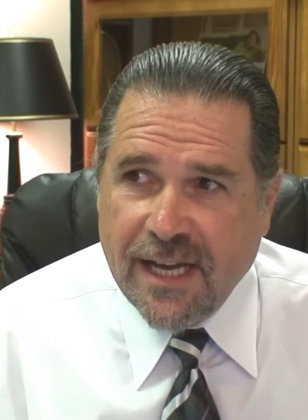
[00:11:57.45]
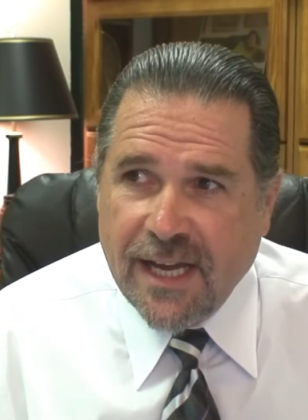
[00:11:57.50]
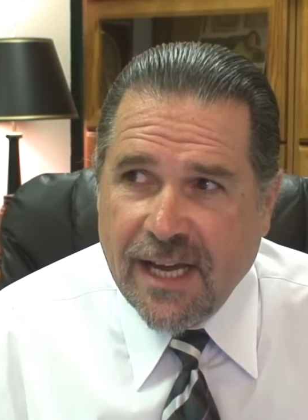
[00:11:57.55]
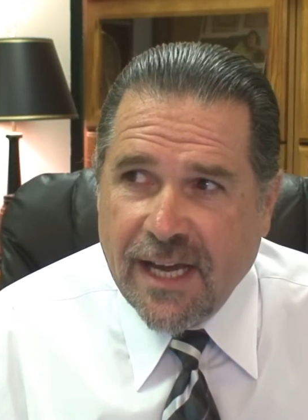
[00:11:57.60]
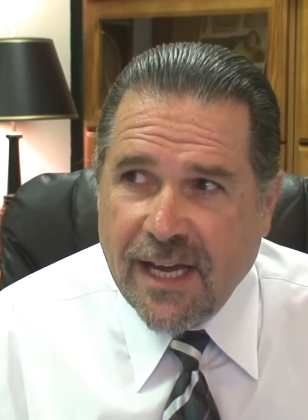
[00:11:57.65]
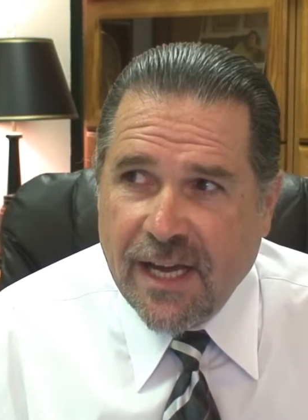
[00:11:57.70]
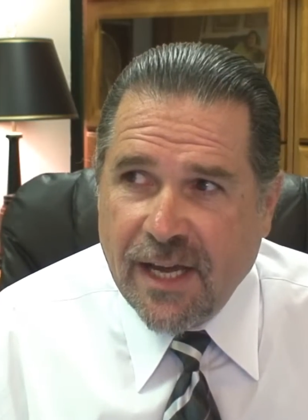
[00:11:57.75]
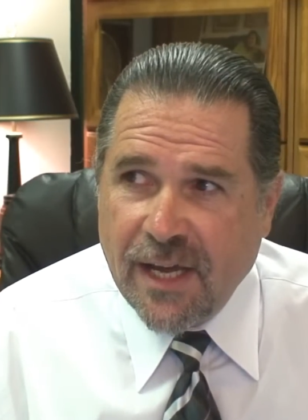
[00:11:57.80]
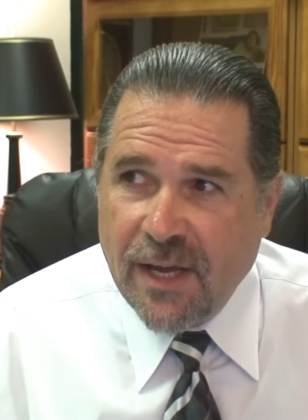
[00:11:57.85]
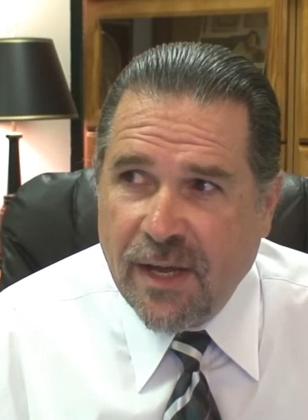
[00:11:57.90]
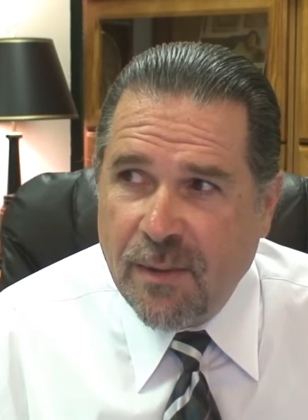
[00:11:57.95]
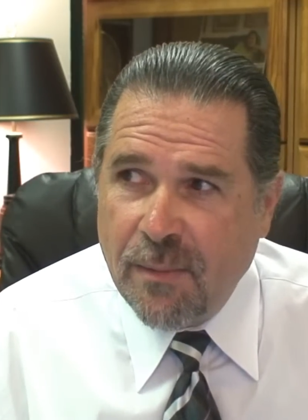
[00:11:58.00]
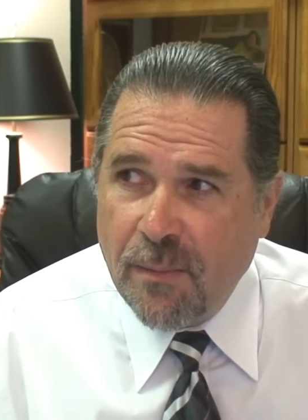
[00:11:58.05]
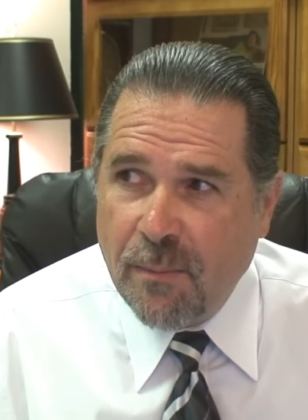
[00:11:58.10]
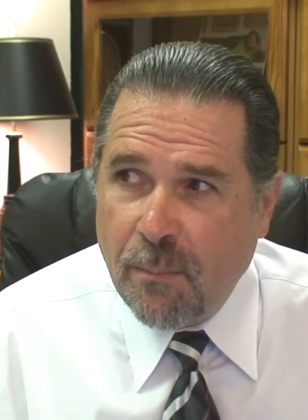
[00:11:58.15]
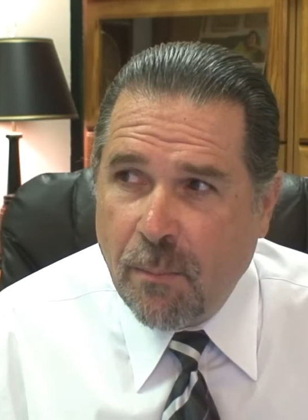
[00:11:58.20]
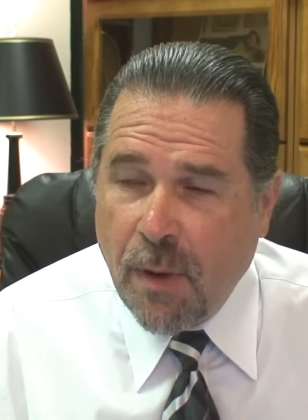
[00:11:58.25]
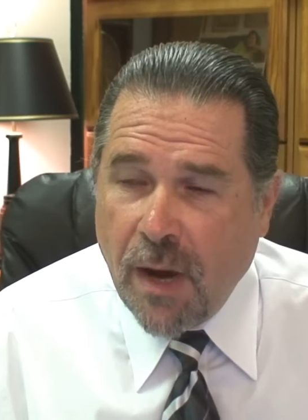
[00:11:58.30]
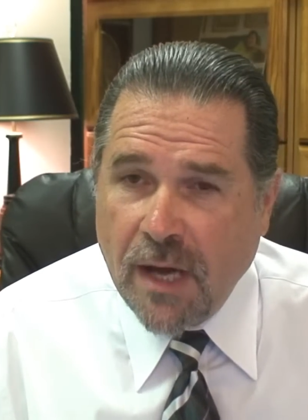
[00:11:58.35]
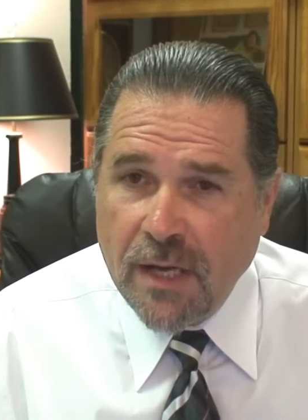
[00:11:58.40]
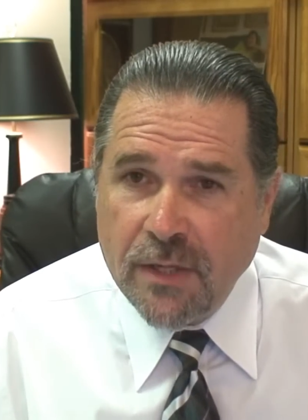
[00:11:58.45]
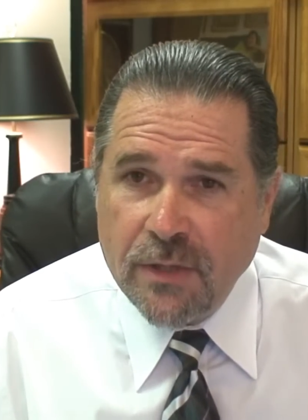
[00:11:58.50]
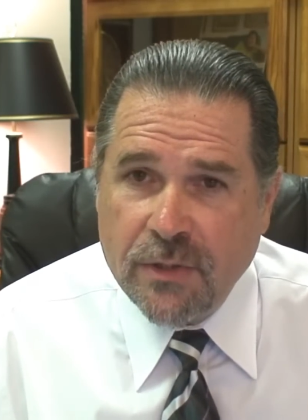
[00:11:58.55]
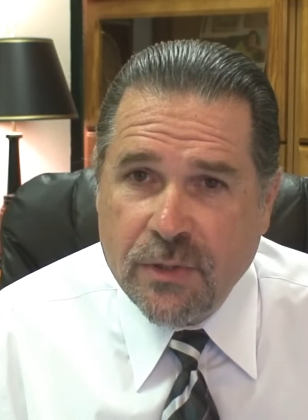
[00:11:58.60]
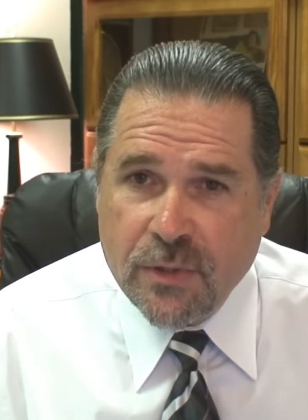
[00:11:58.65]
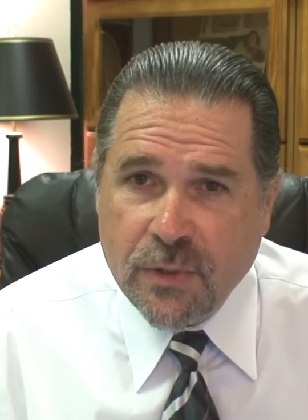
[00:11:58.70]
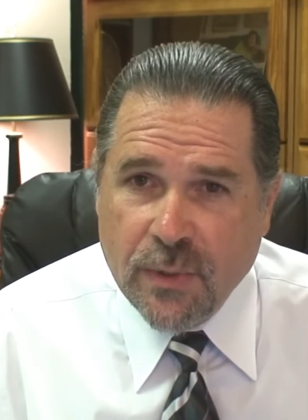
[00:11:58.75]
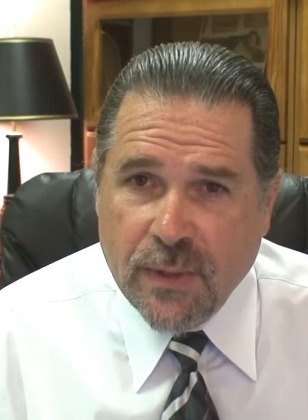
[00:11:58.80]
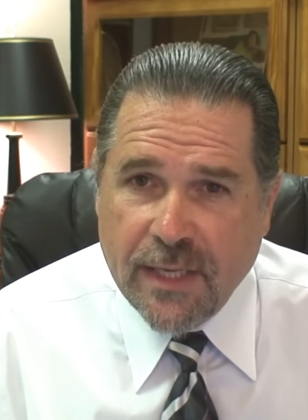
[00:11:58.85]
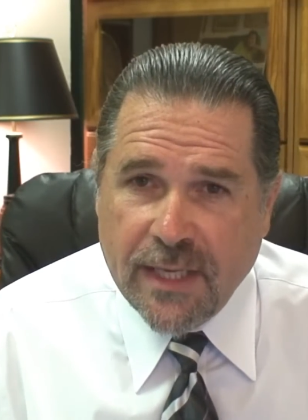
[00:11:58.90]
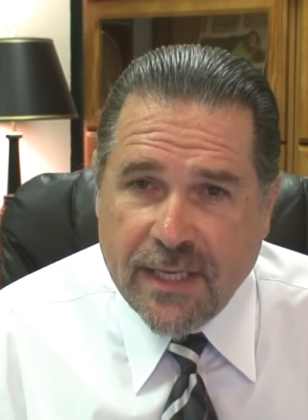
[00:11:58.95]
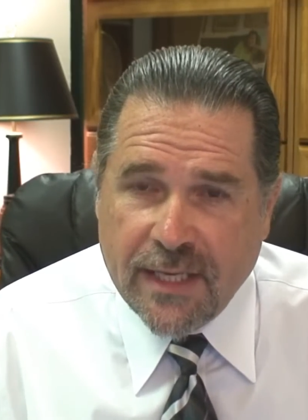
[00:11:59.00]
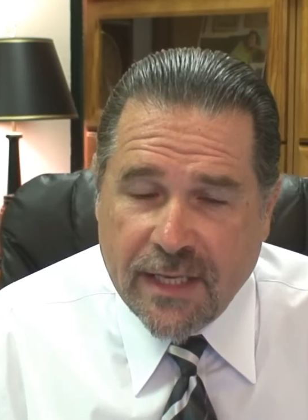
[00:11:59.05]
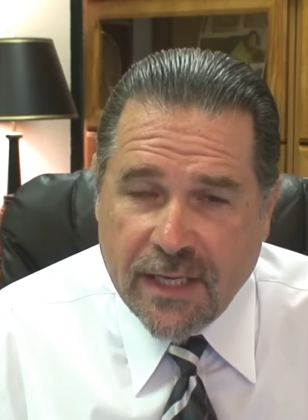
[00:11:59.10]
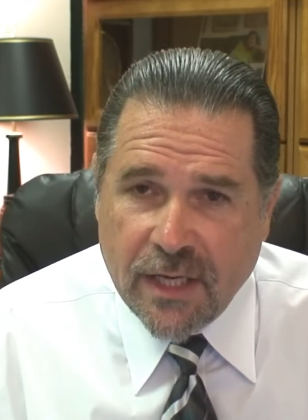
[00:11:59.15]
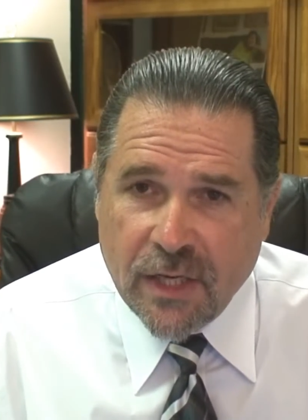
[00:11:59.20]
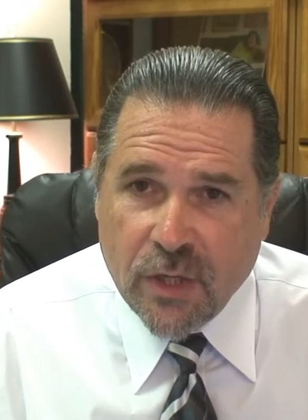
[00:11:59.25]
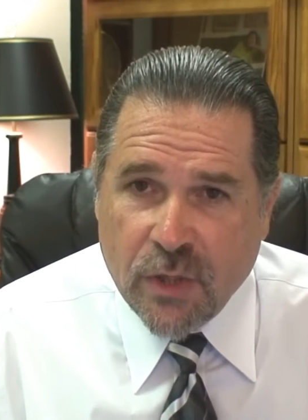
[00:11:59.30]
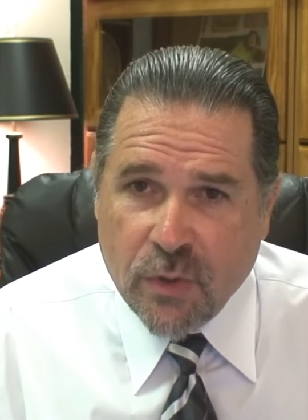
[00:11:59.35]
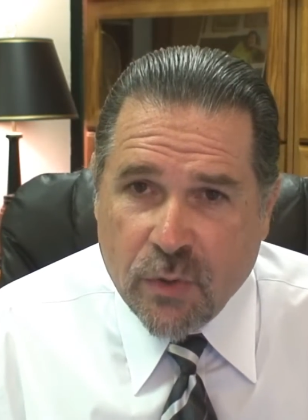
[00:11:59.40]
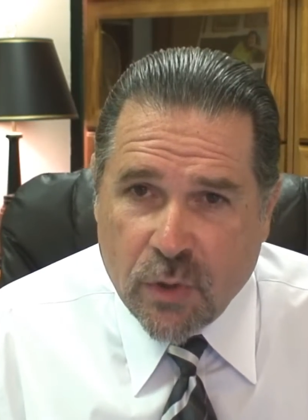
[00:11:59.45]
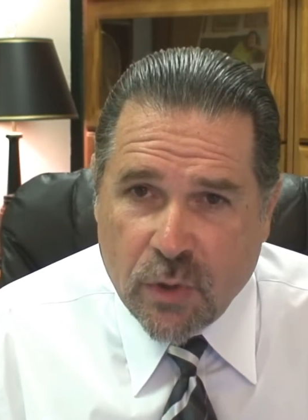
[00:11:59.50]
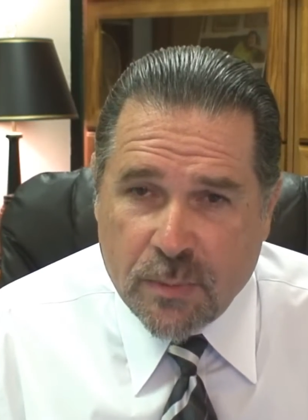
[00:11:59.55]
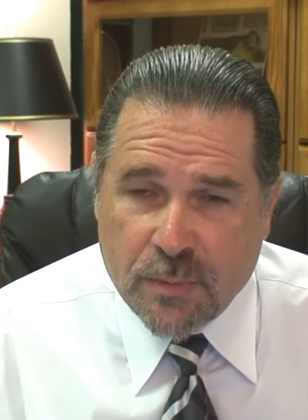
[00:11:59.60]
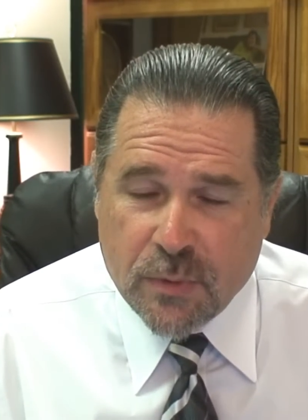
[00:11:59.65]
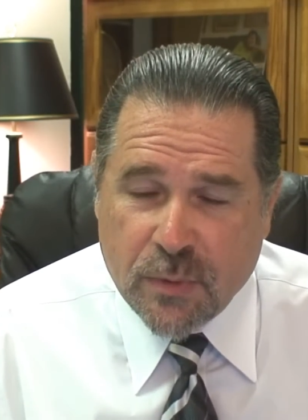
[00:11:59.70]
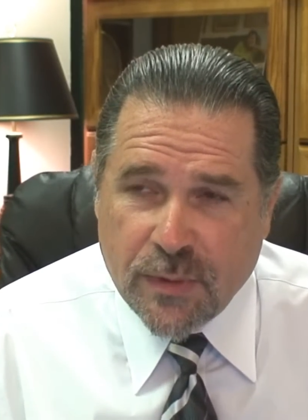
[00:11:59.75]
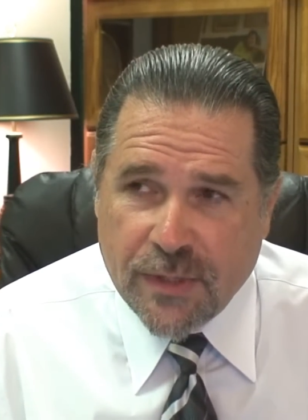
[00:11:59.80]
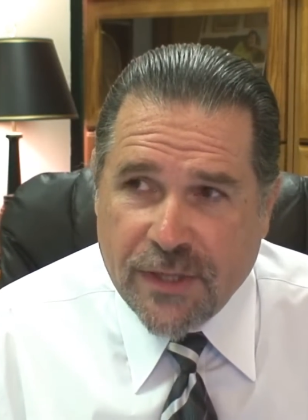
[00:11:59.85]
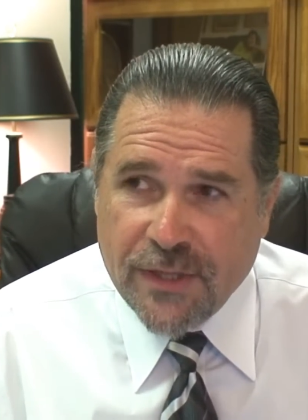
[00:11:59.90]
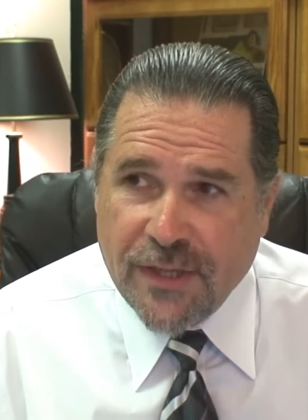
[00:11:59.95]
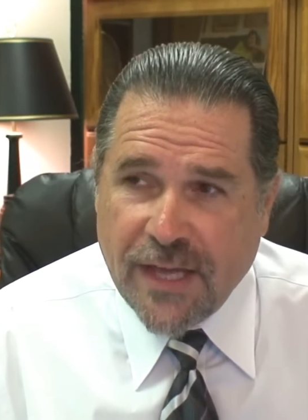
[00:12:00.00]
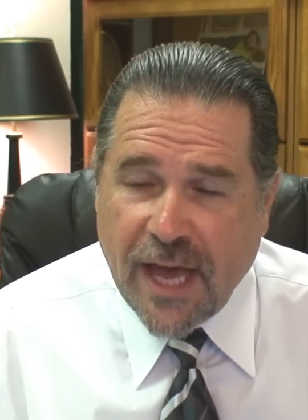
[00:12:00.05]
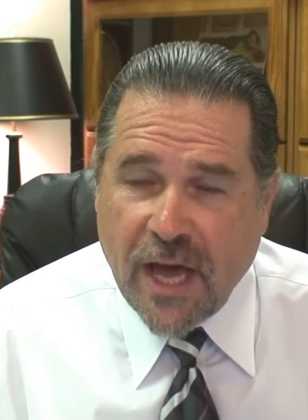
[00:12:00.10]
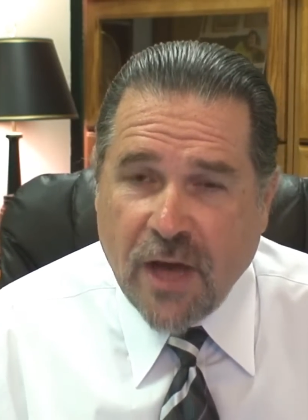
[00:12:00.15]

monitoring groups with